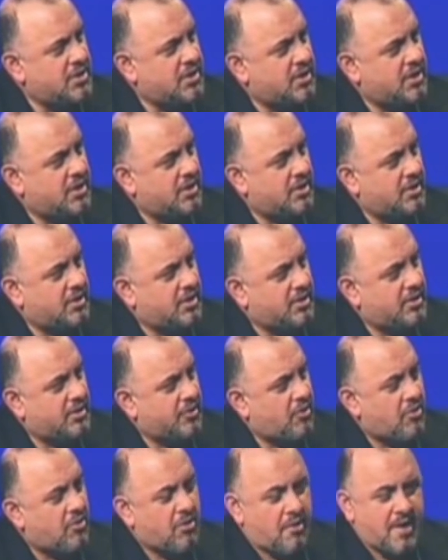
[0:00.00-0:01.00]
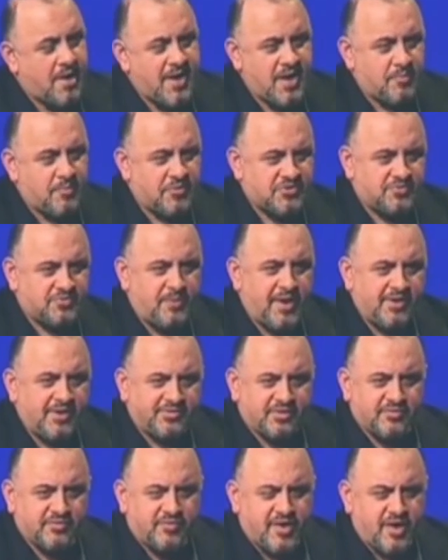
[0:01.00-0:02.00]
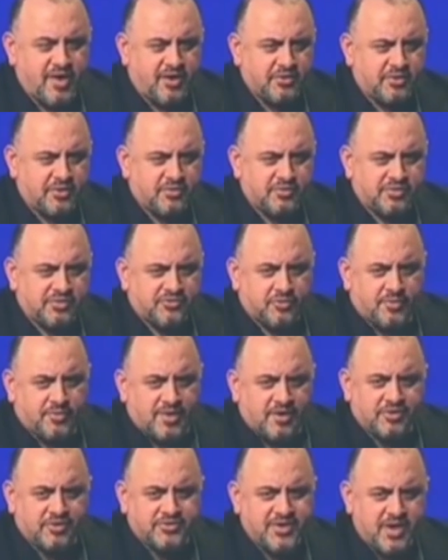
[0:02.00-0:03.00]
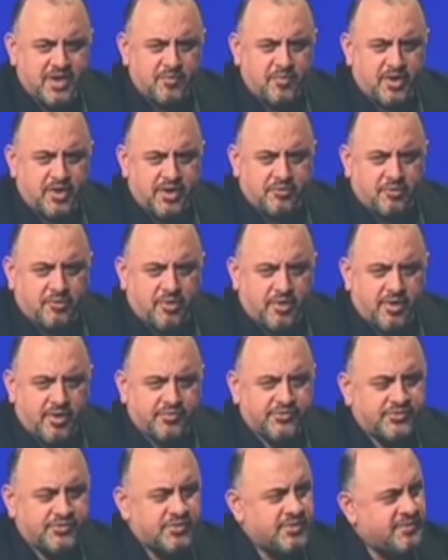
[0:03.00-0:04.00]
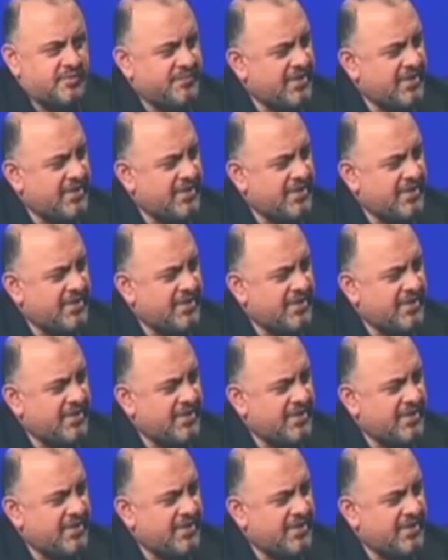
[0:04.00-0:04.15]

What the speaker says: an RM, a spacing value that's around 10 microns.